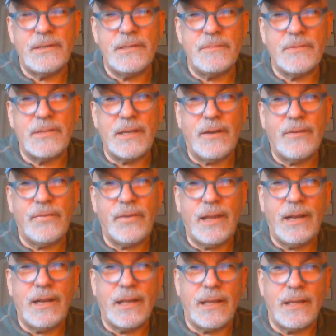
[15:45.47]
some self
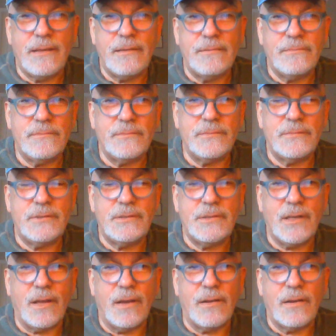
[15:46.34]
healing.
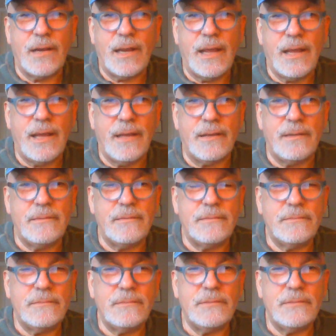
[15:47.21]
It's gone down.